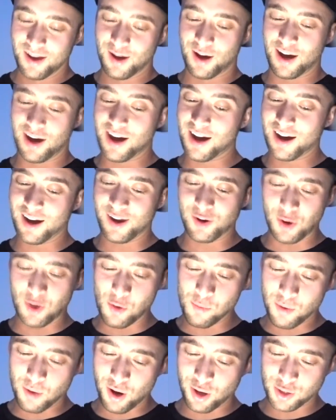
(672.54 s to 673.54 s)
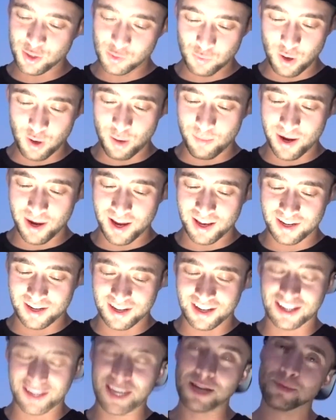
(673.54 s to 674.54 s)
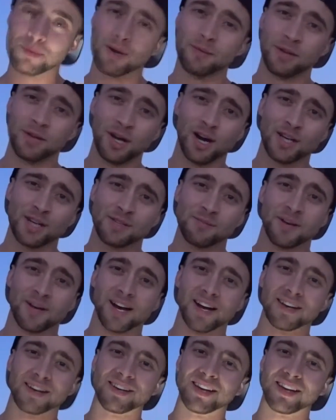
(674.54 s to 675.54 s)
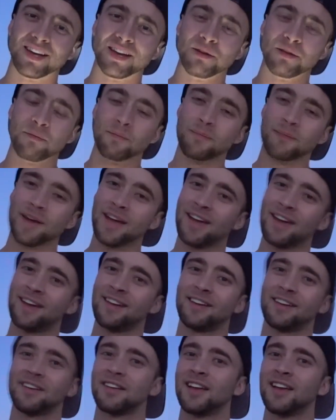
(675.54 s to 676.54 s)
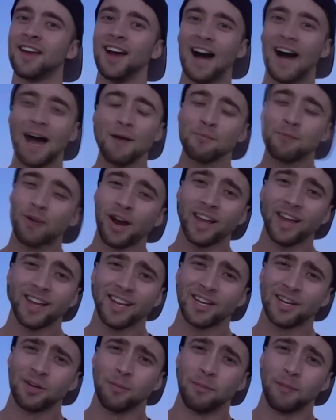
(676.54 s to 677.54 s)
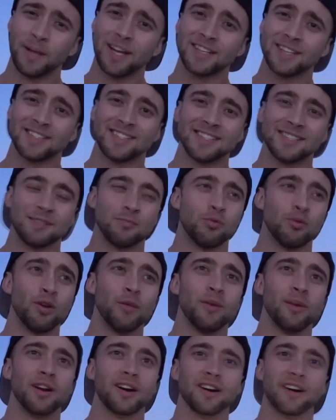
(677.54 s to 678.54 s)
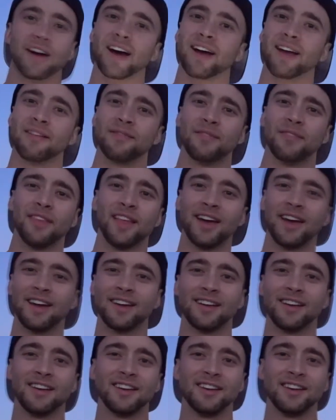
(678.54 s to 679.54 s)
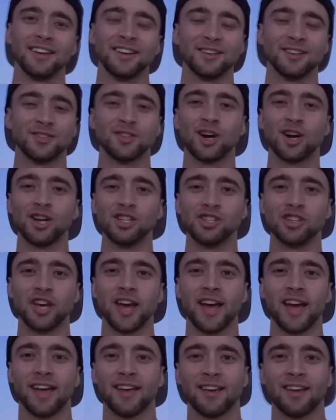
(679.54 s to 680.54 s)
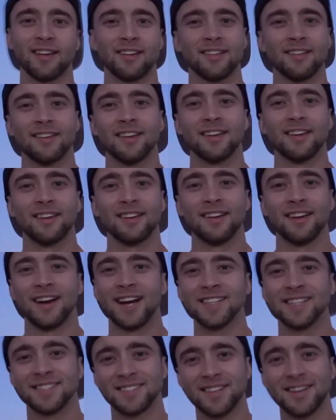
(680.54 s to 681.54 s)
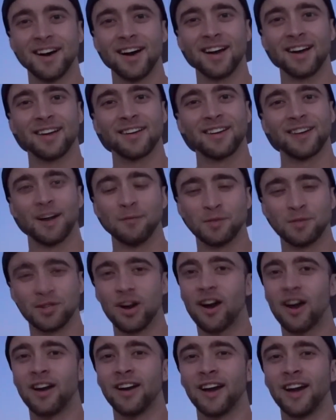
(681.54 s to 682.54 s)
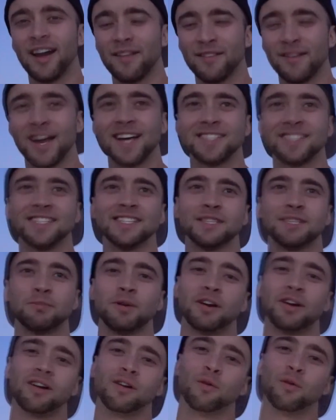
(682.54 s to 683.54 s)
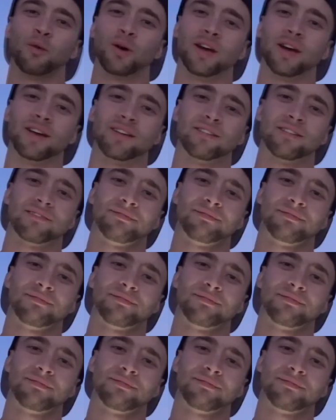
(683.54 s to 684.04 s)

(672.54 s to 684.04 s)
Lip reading: Haha, hope all is well, man. Keep up the awesome content. Man, I'm probably like your biggest disappointment, aren't I? Like, sorry, Jack. I suck. I'm sorry. I have not seen Spirited Away.